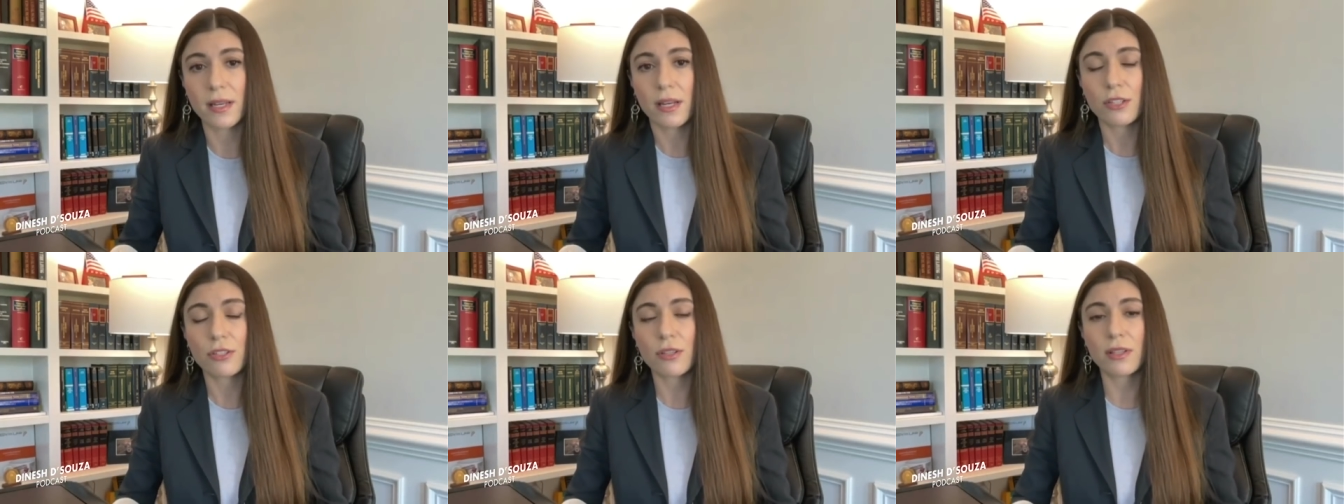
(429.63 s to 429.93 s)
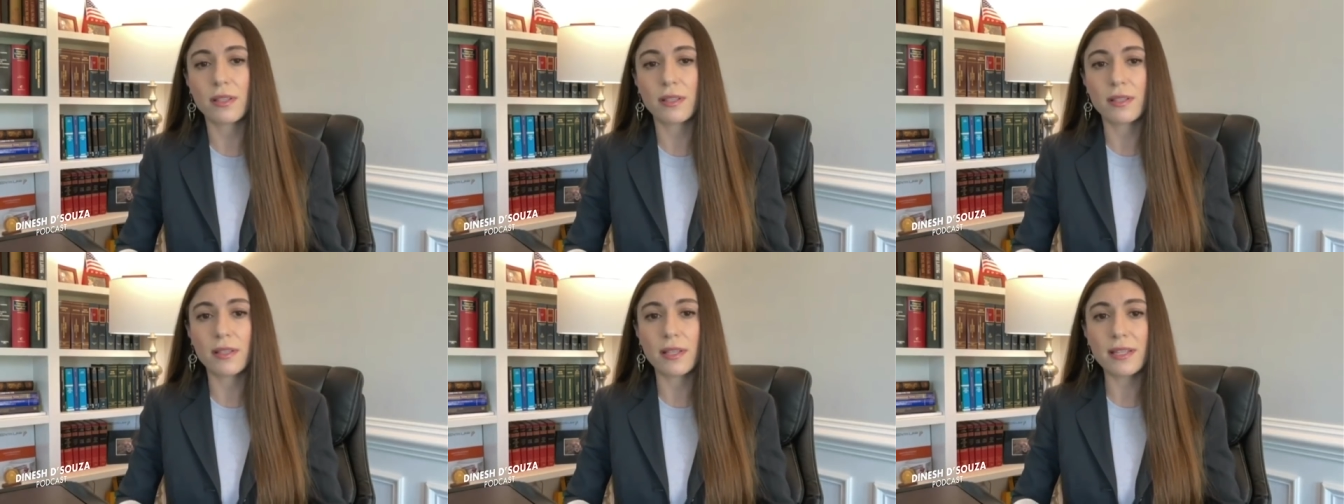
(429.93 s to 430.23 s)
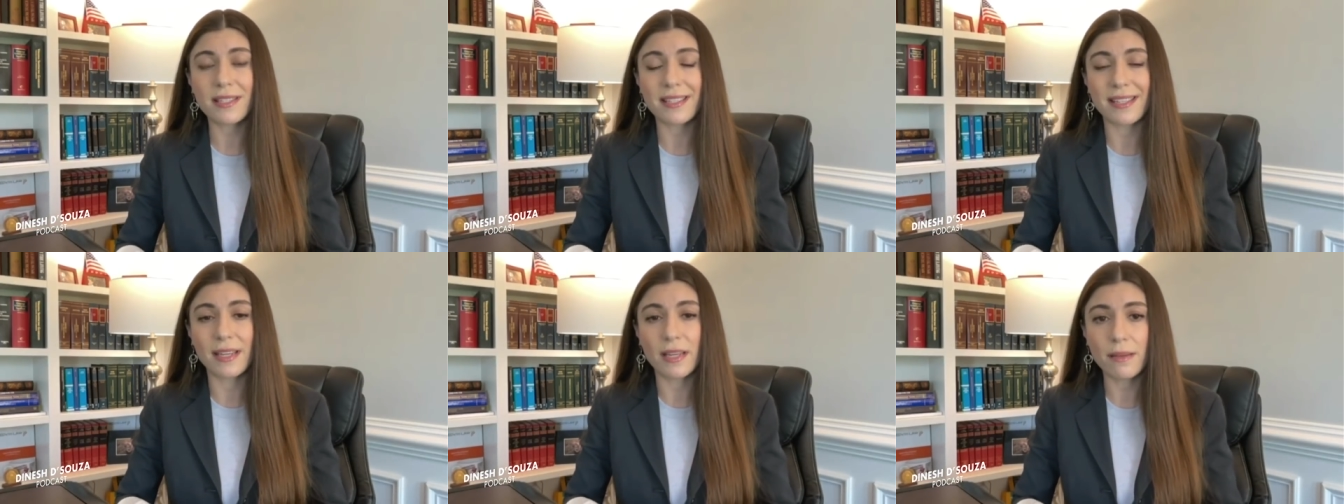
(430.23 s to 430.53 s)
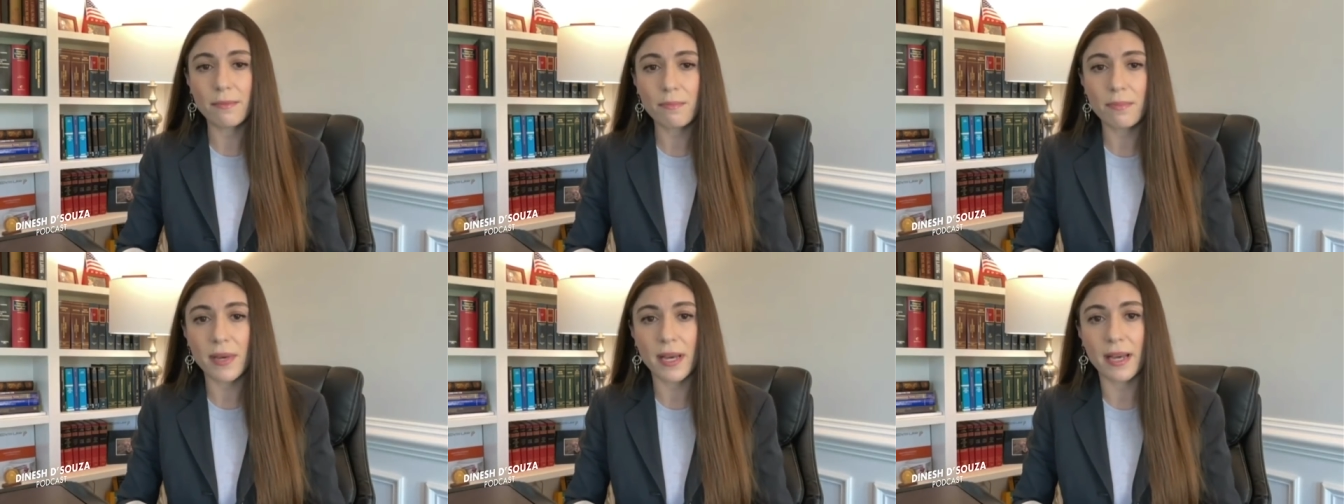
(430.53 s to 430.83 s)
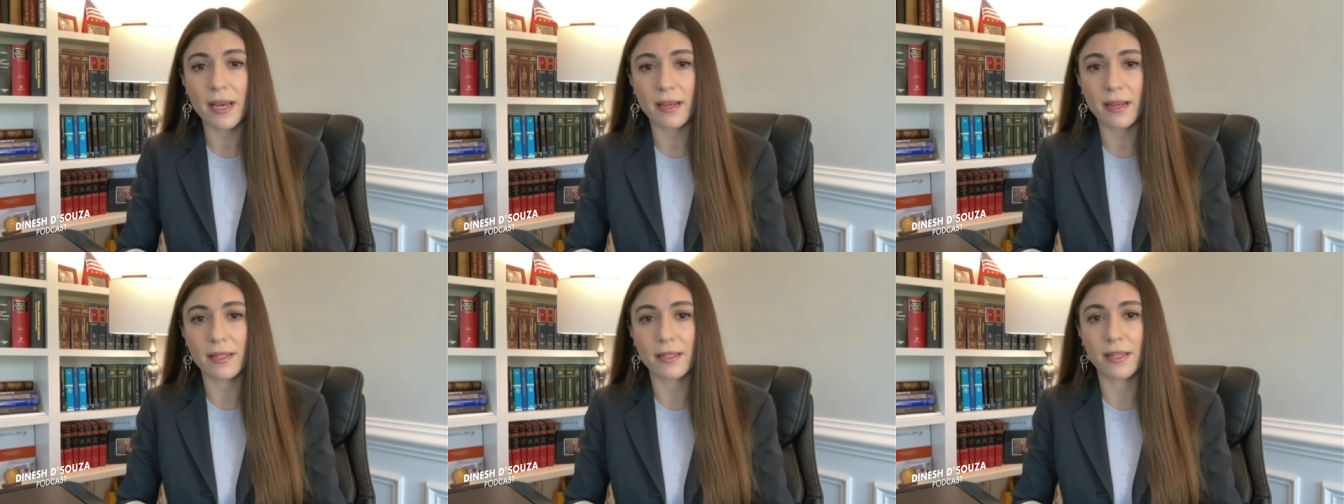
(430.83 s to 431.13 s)
So this
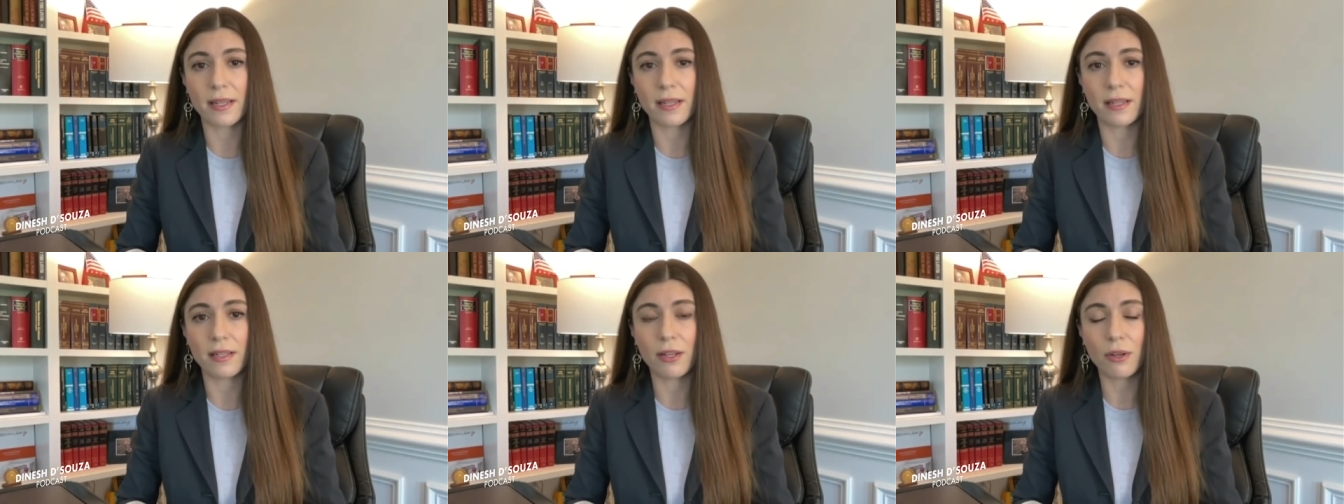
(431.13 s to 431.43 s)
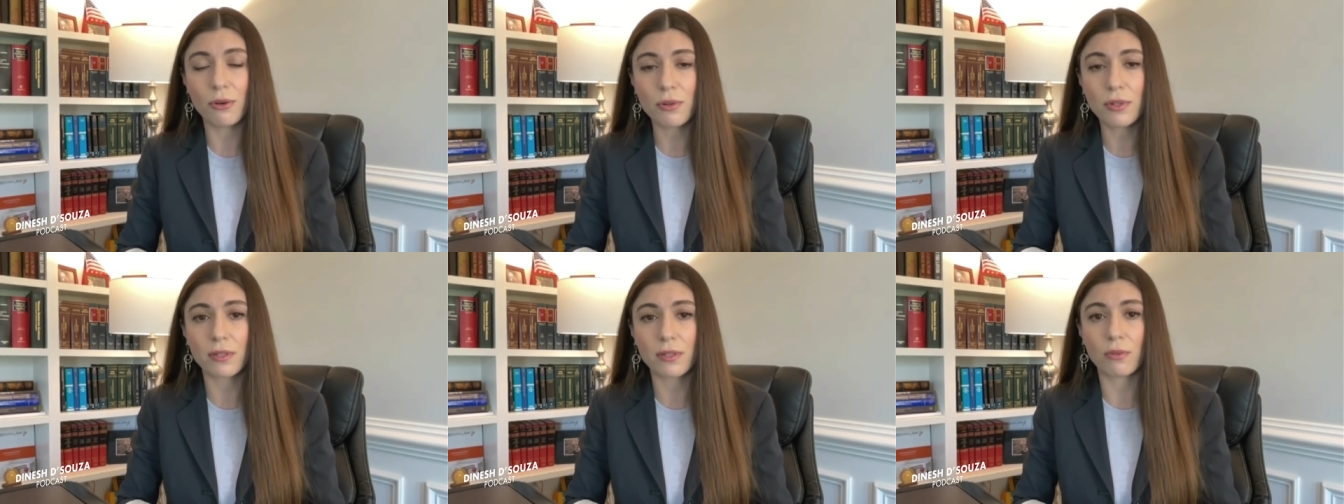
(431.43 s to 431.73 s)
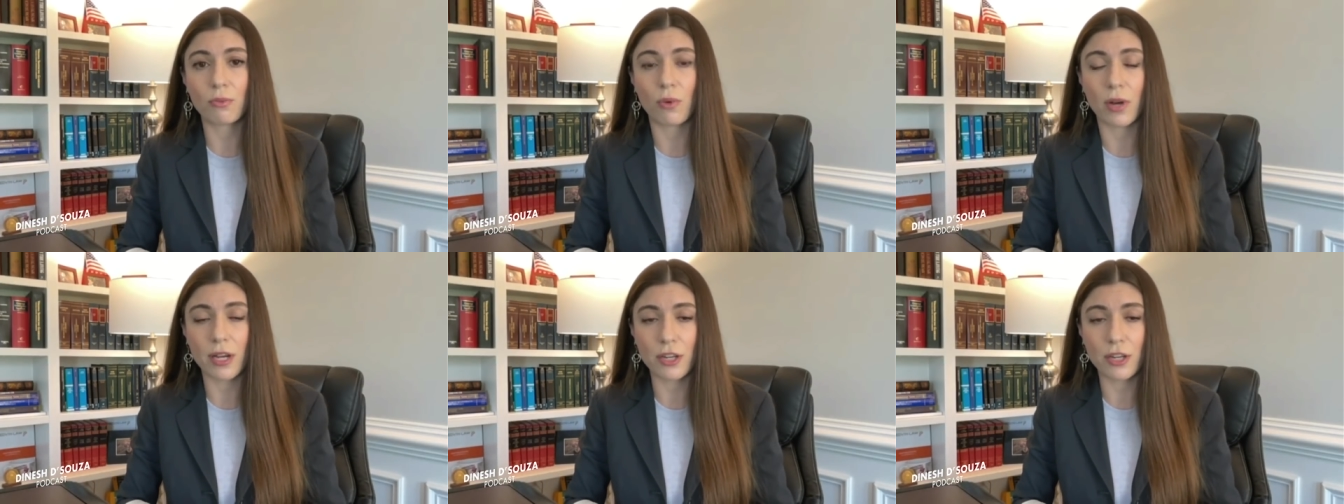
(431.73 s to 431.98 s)
impacted local